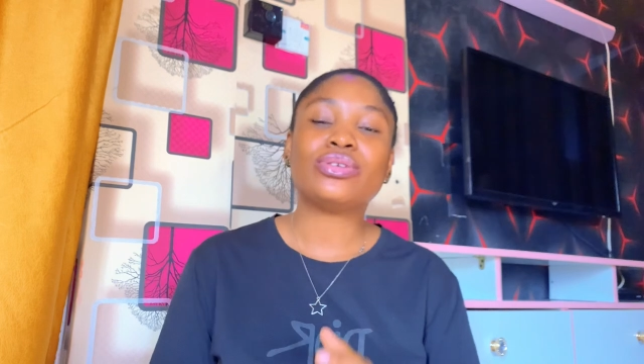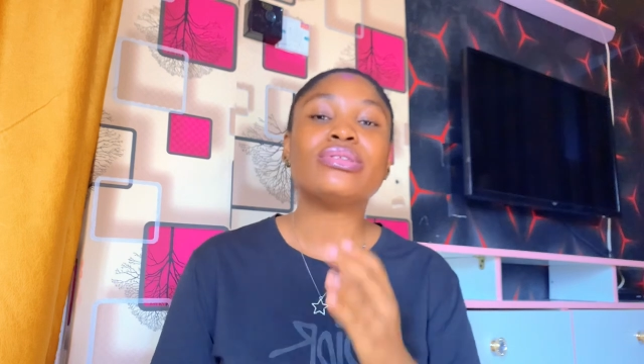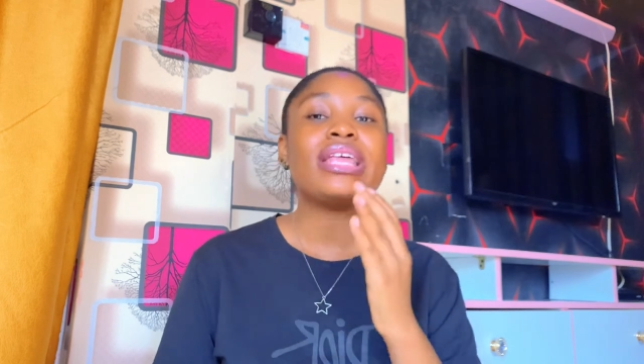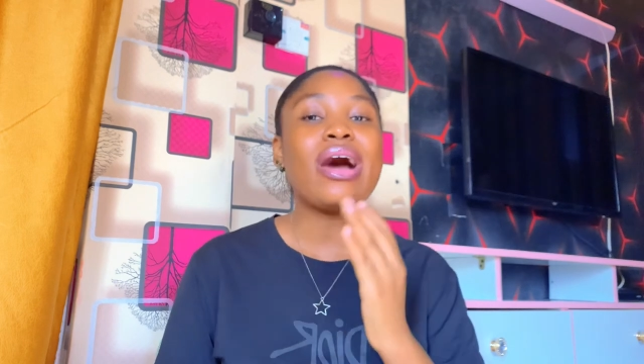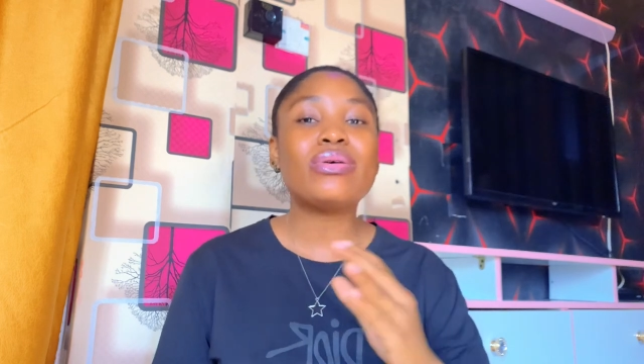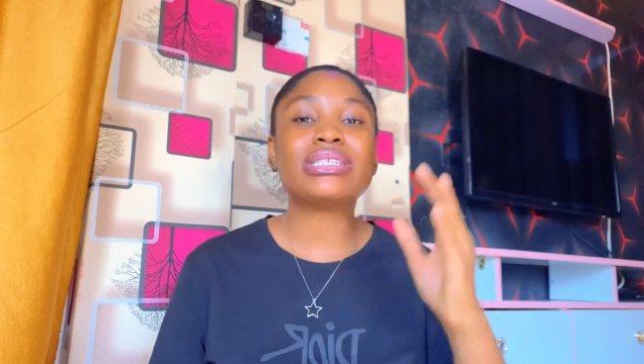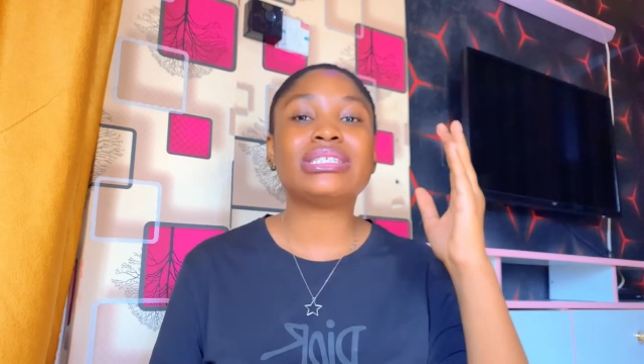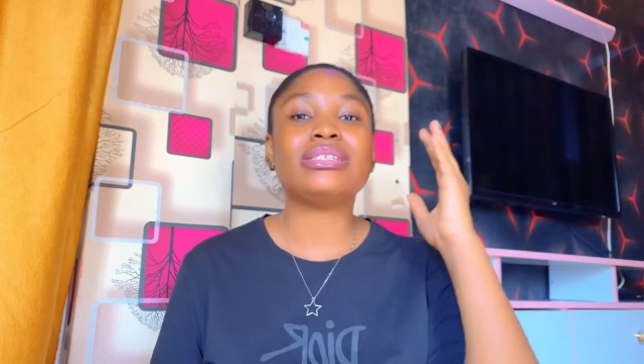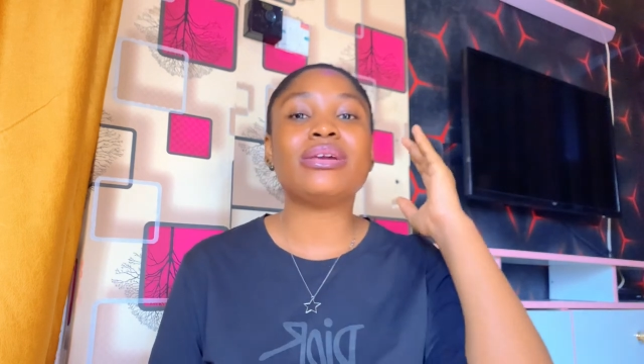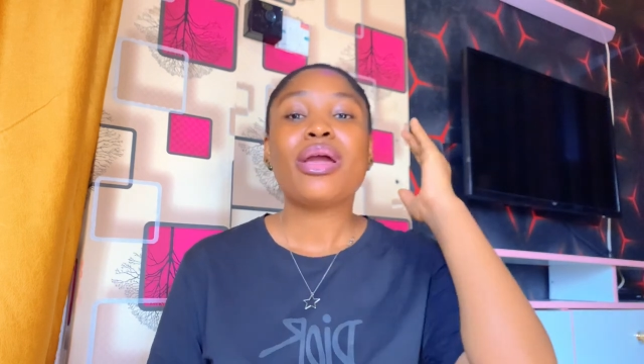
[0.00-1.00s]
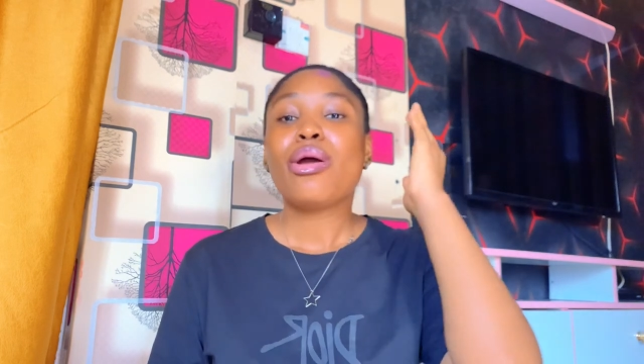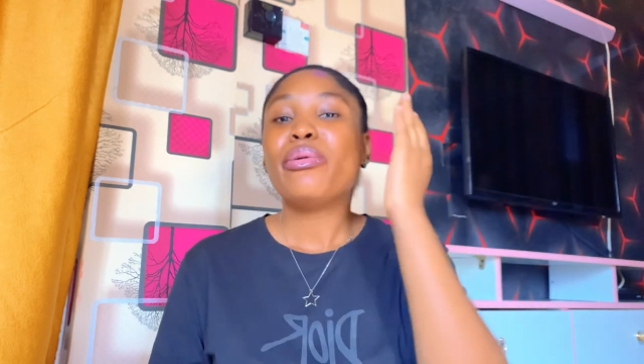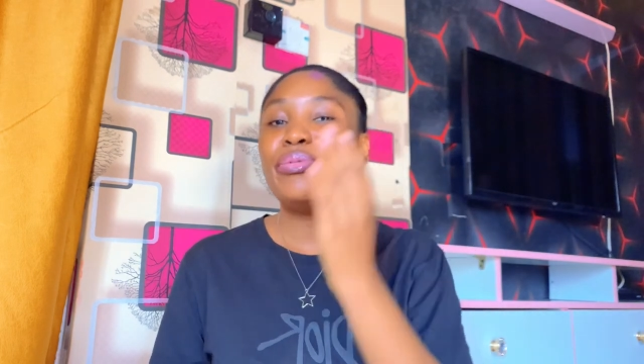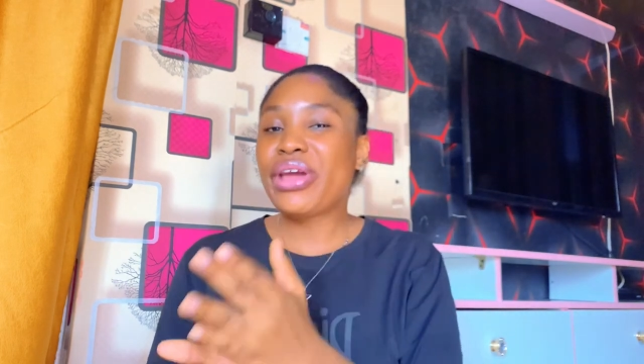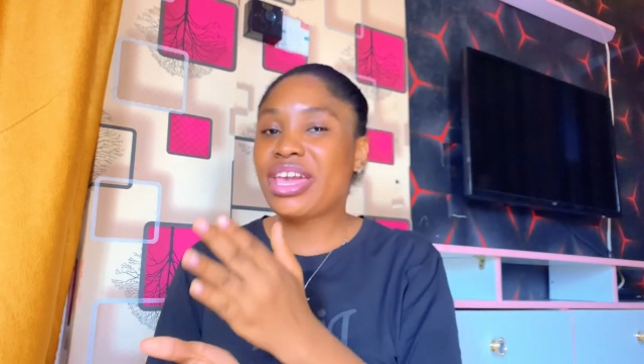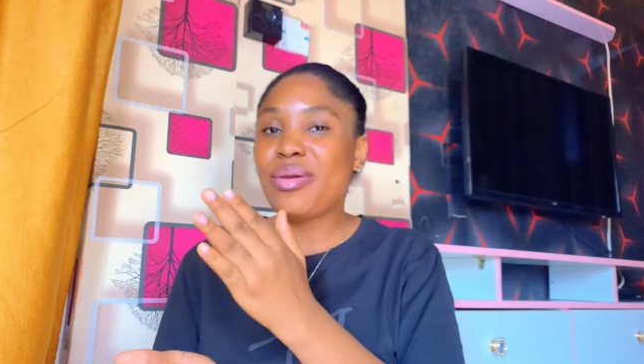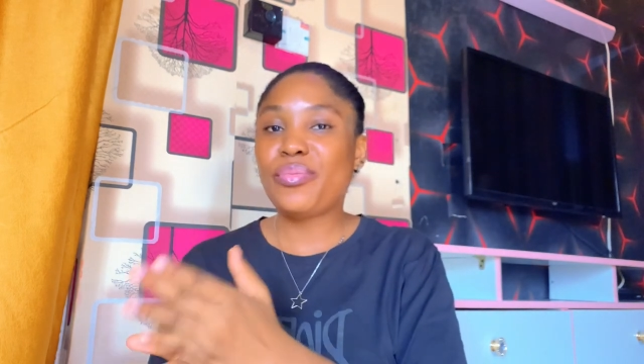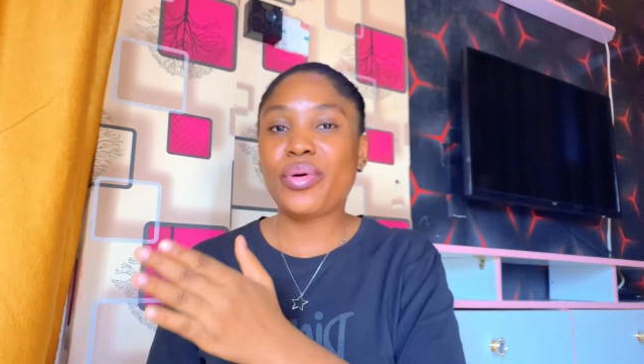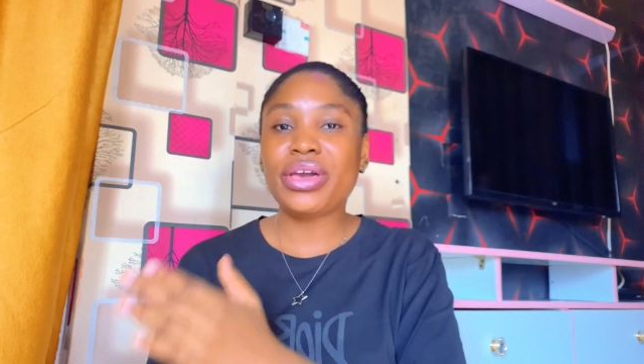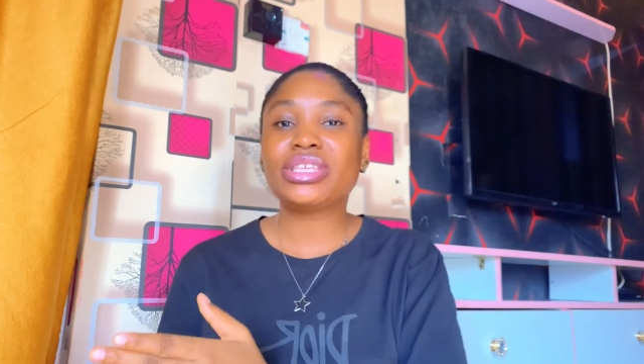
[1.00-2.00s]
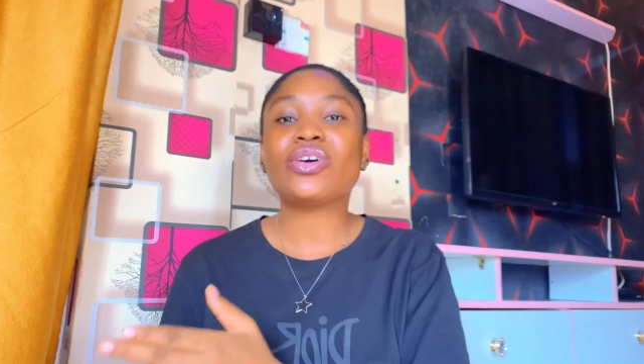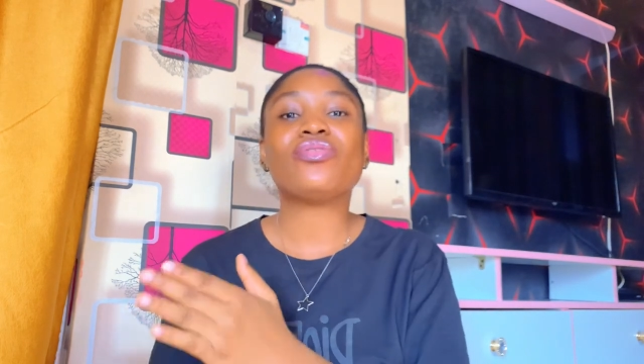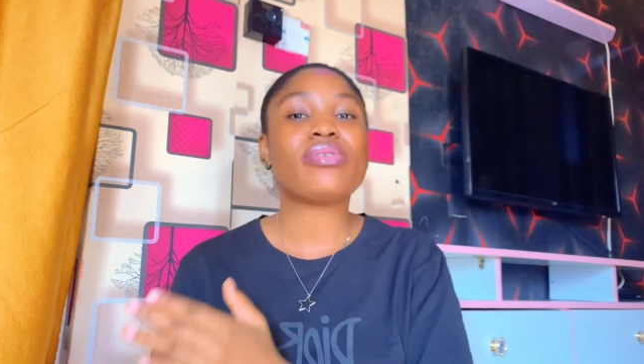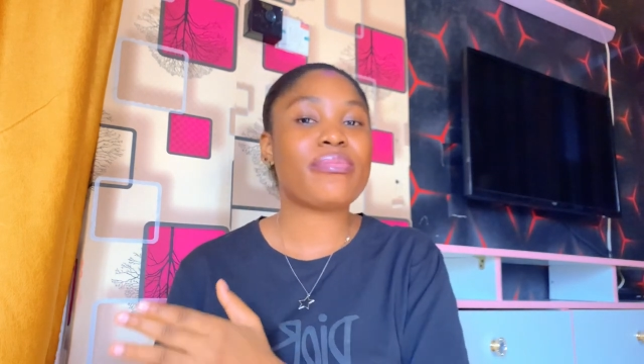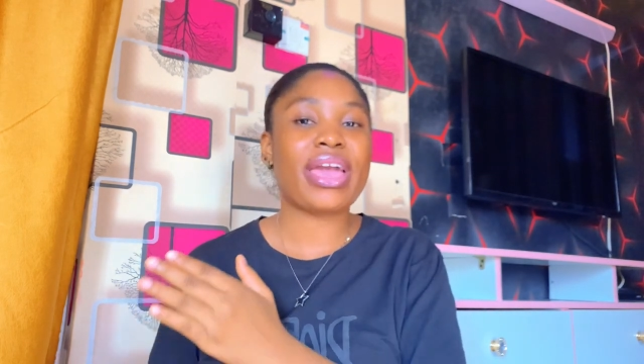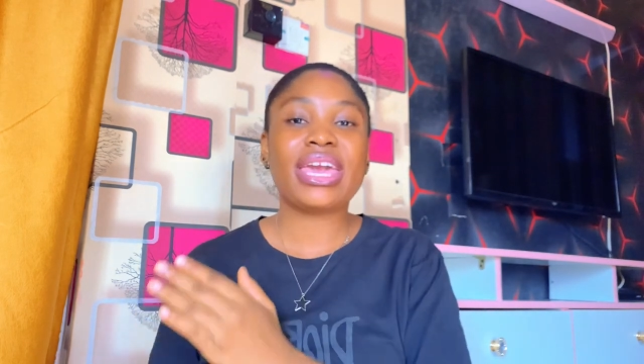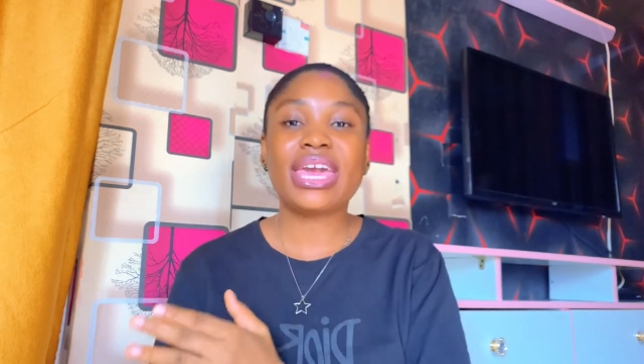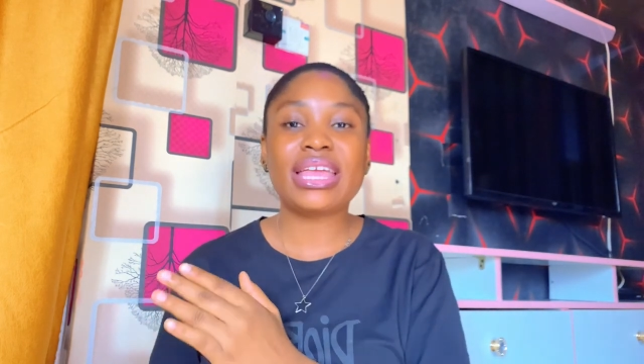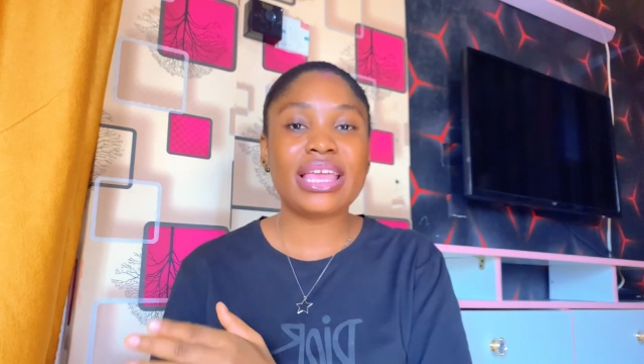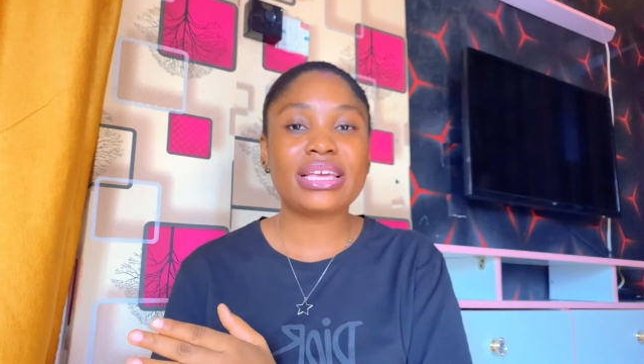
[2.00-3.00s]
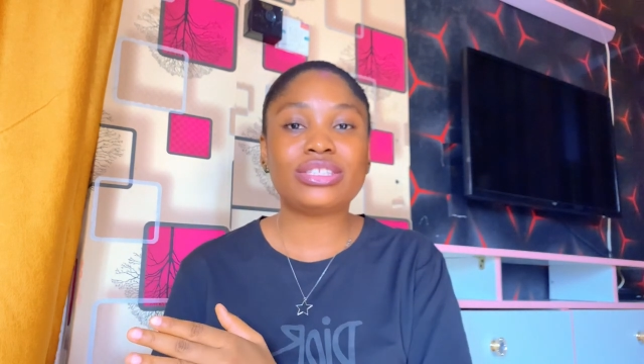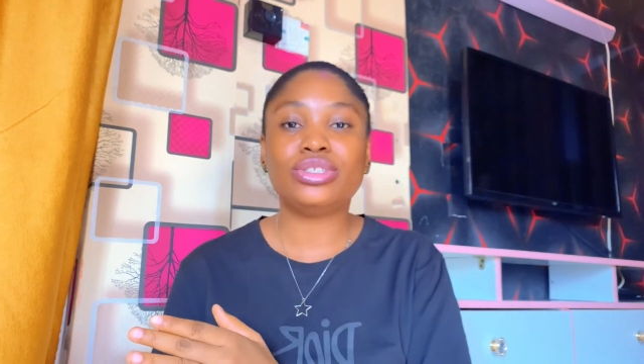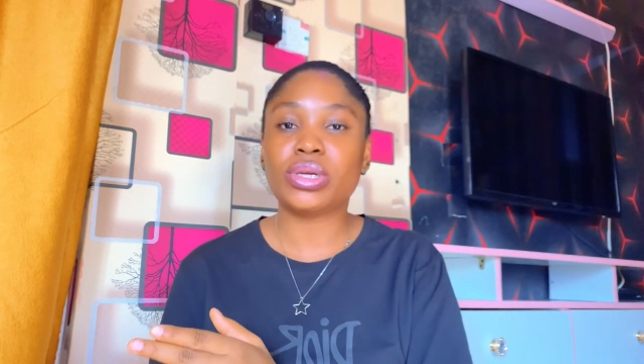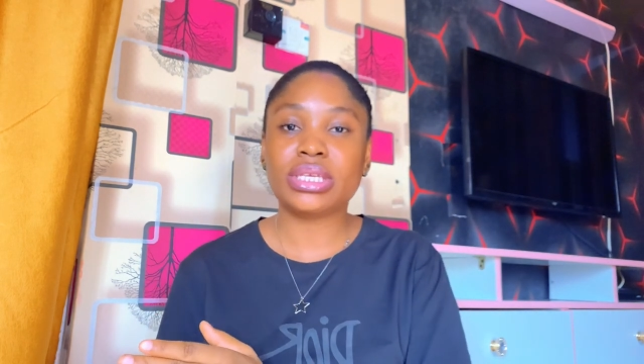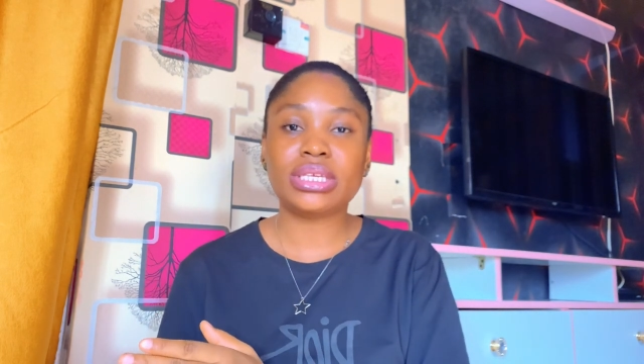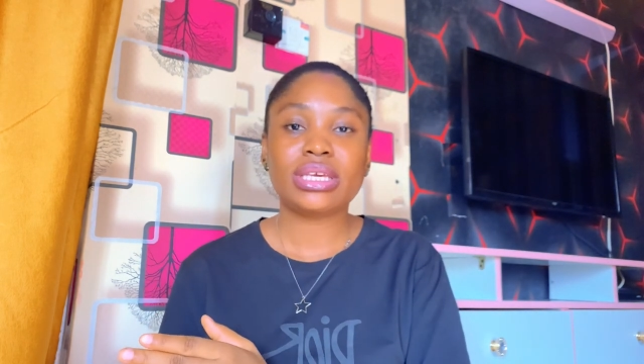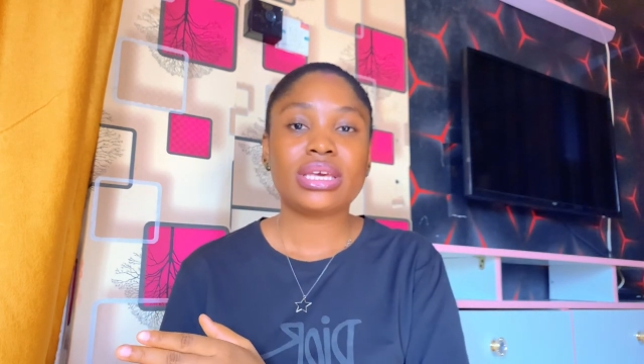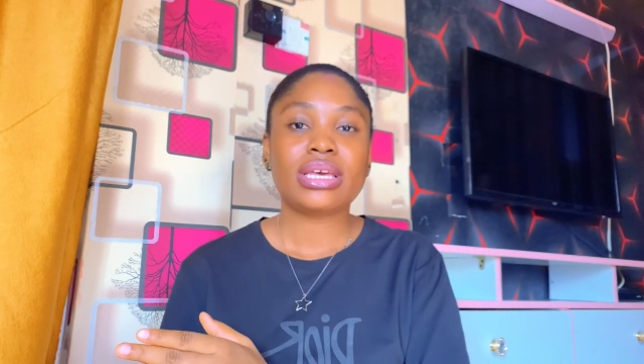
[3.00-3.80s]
So that was the breaking point of where my A L X journey